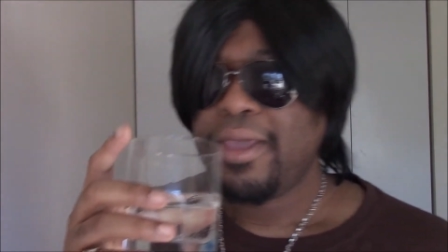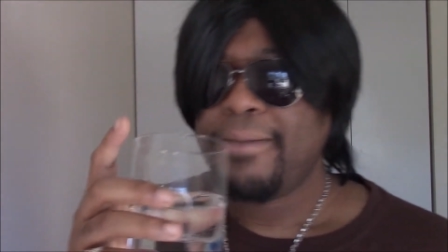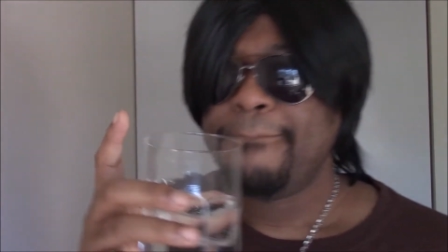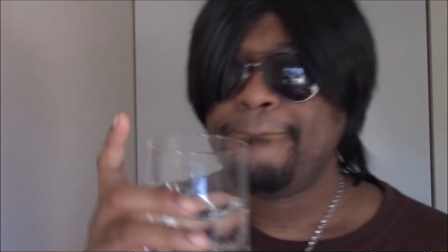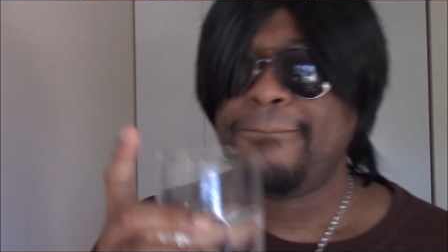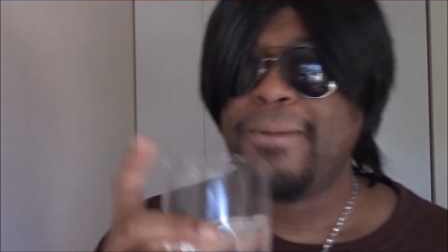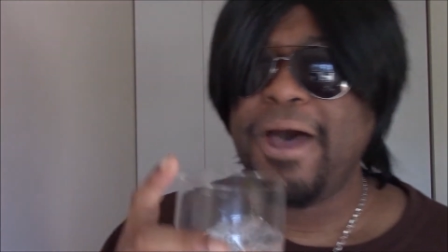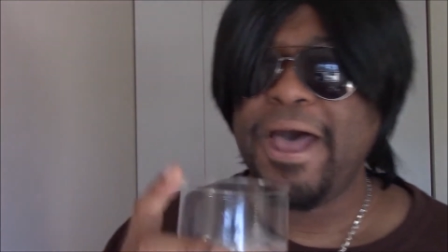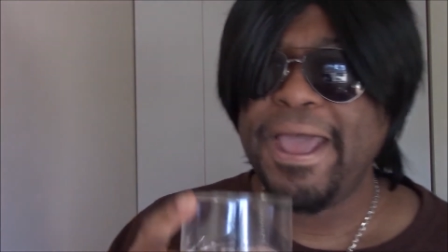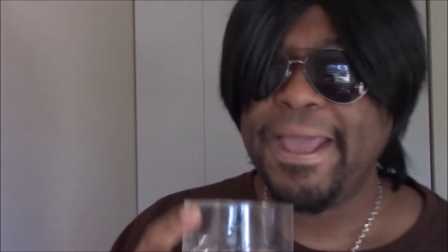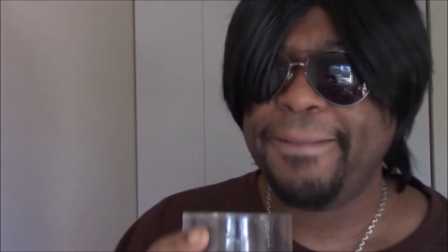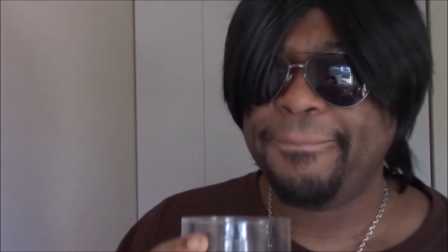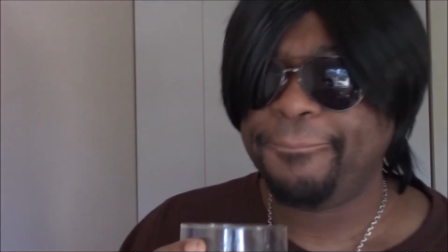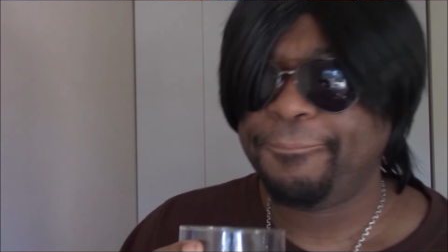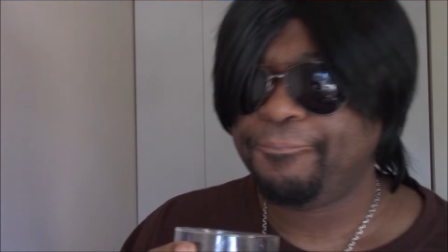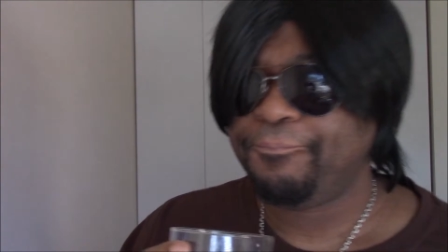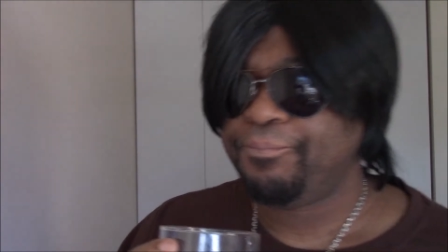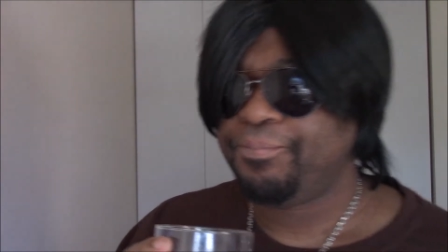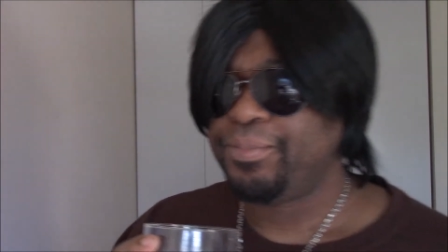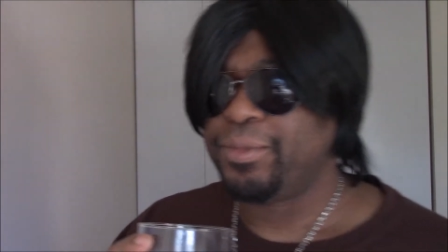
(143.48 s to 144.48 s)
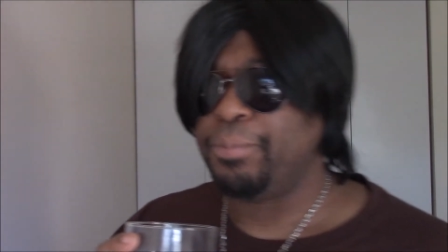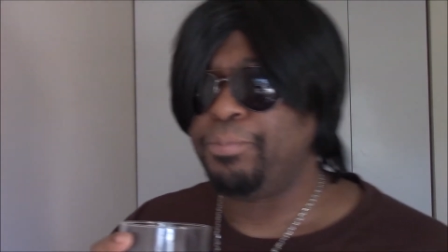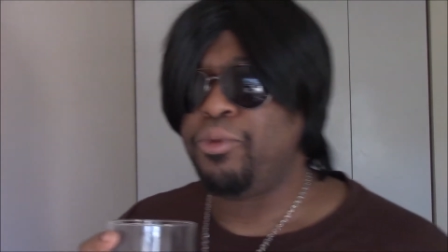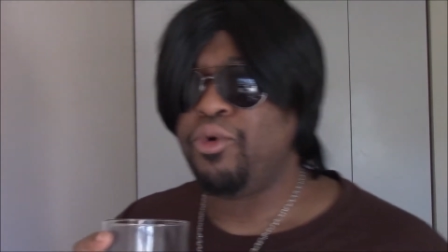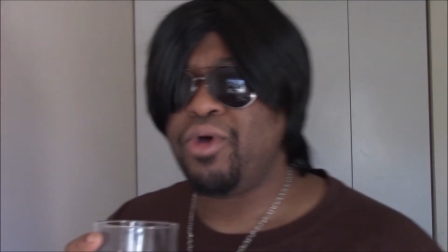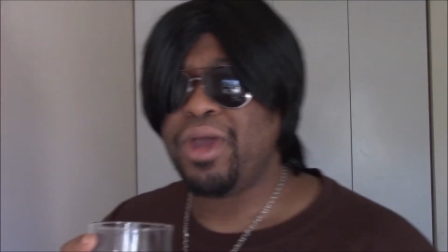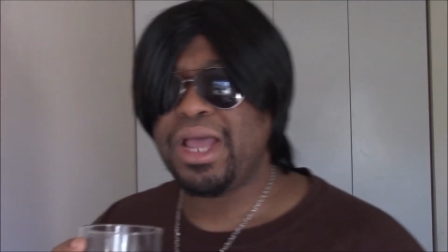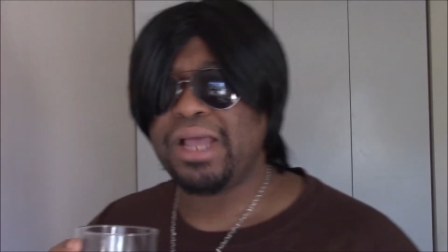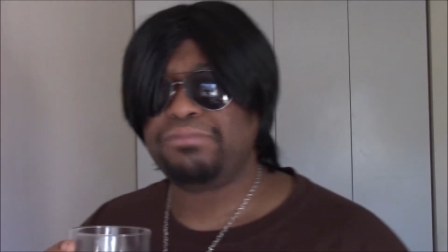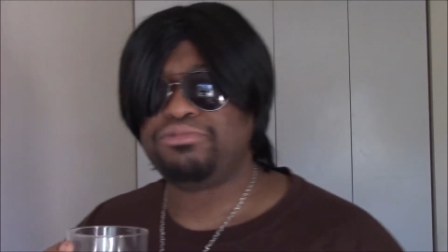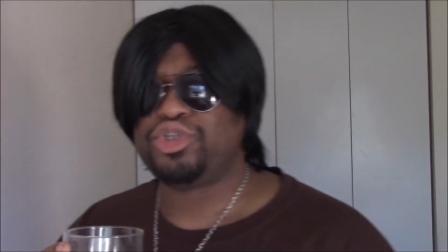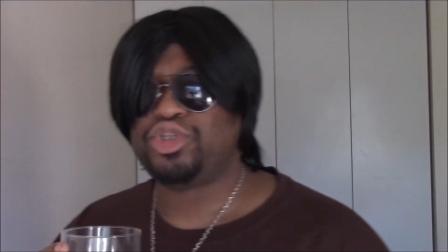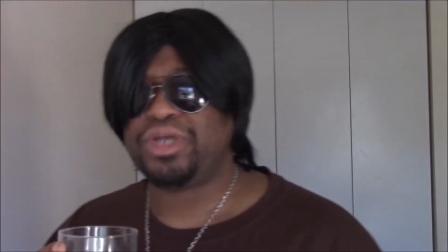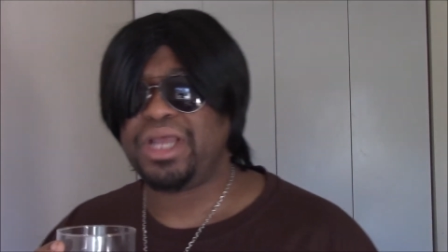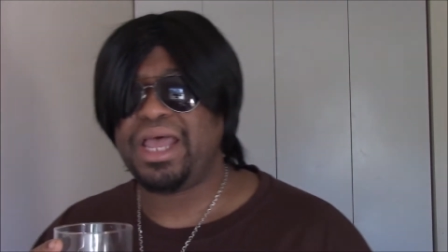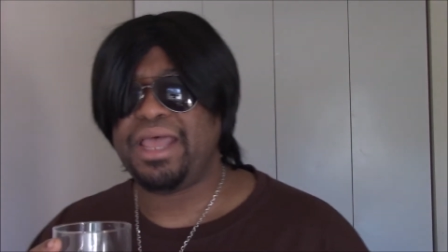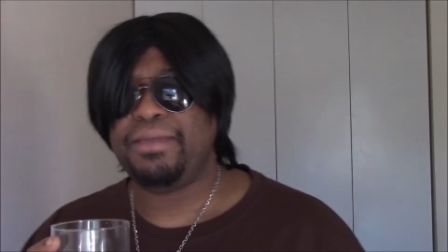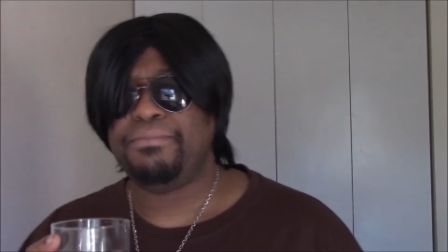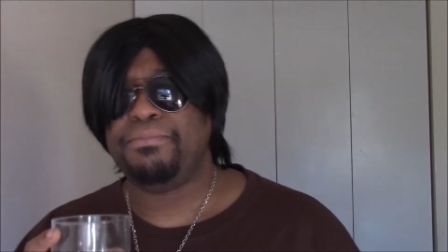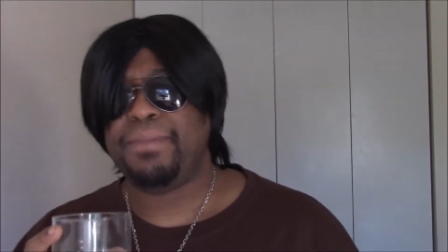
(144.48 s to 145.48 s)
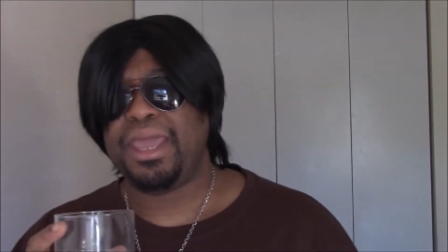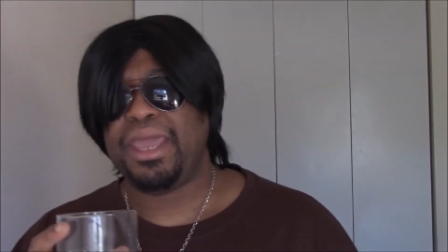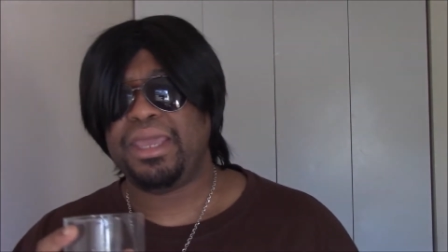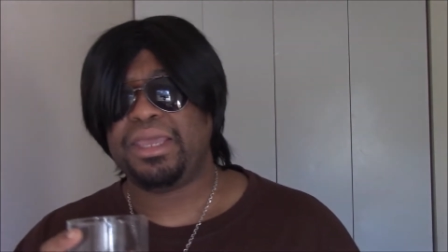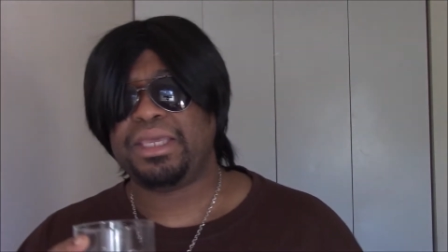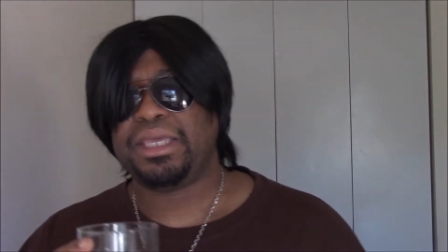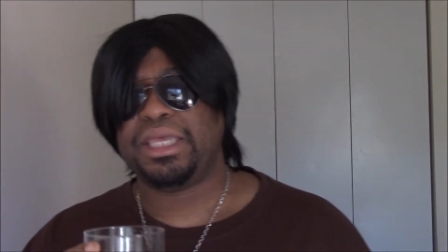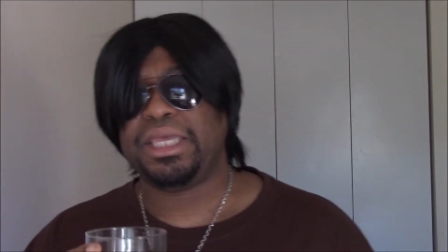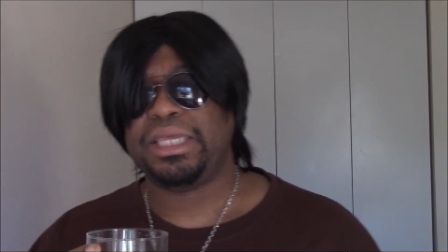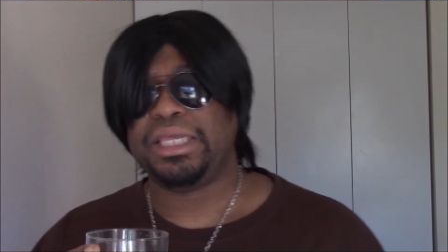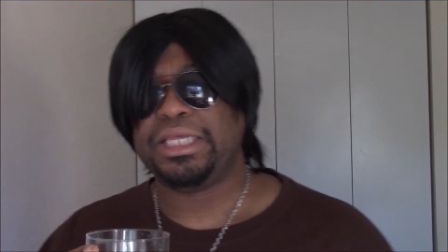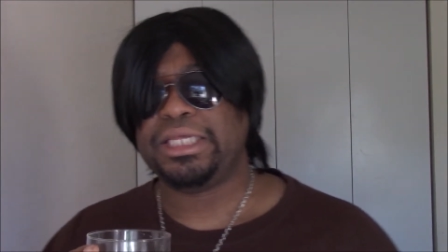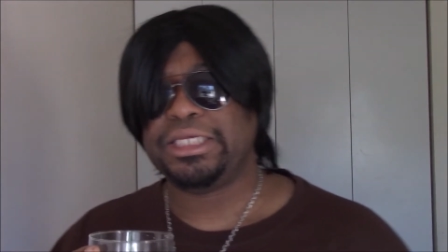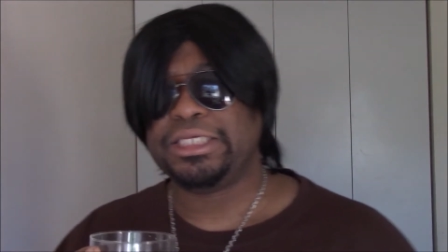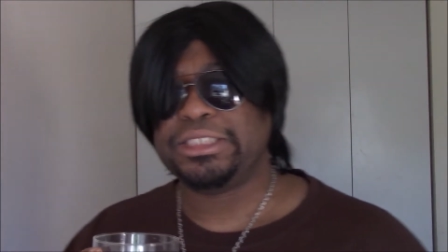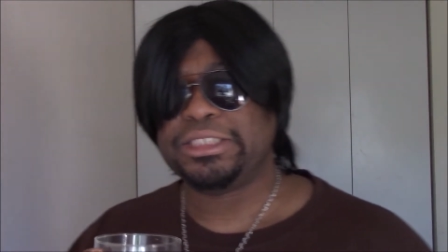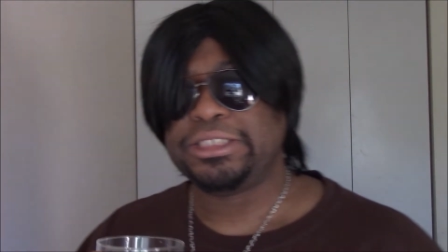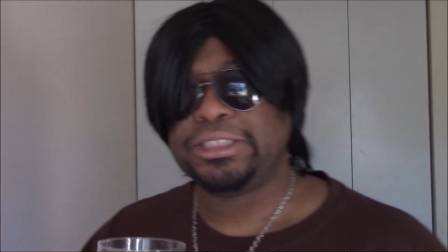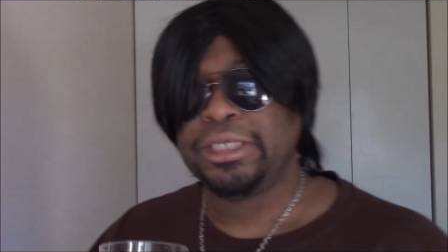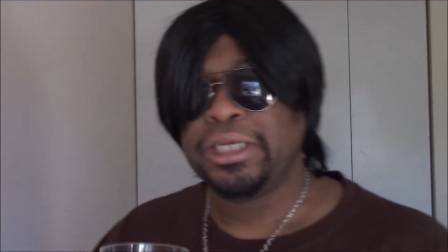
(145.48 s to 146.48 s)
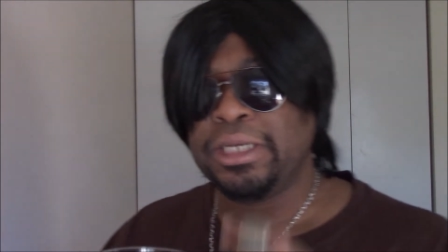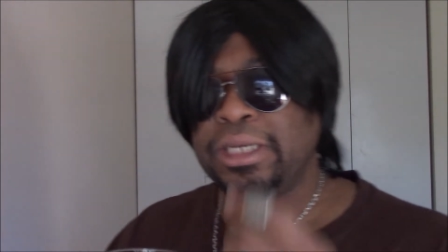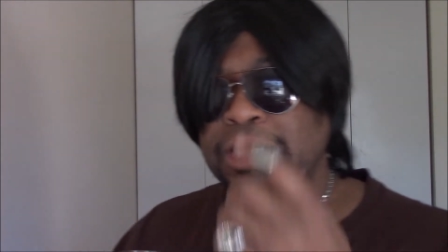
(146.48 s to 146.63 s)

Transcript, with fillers: But the point I'm trying to make is